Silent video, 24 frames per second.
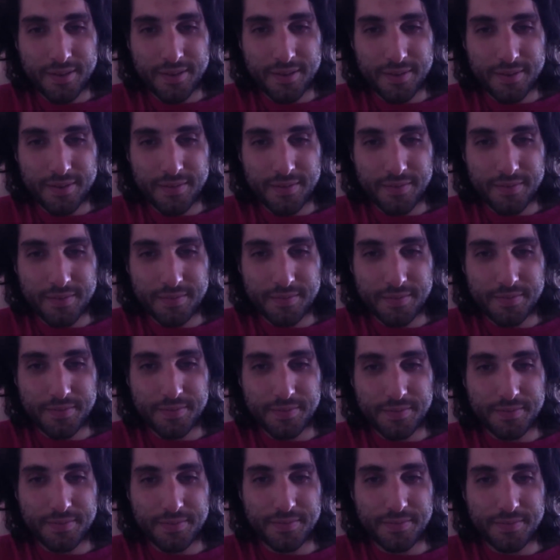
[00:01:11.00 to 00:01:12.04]

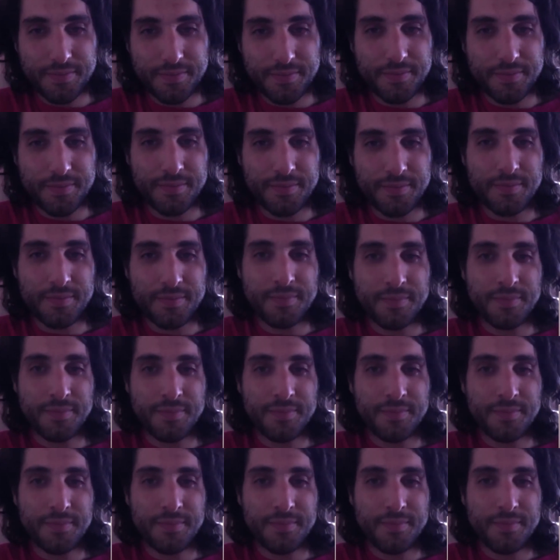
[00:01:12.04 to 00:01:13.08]

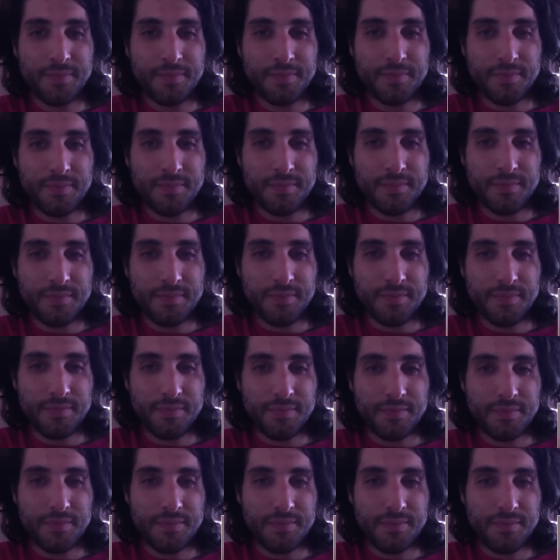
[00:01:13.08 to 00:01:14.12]

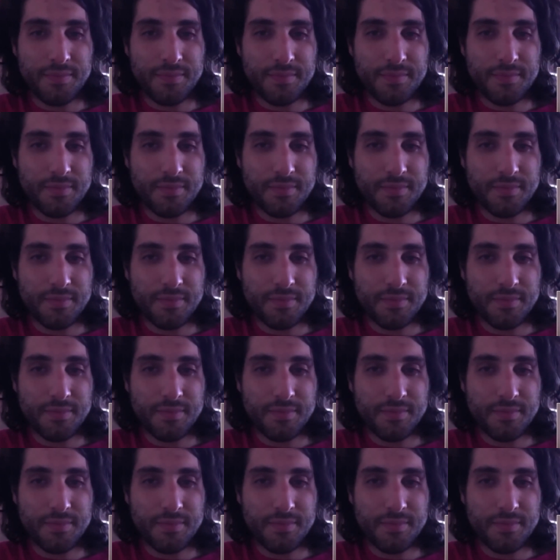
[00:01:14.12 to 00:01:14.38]
[no speech]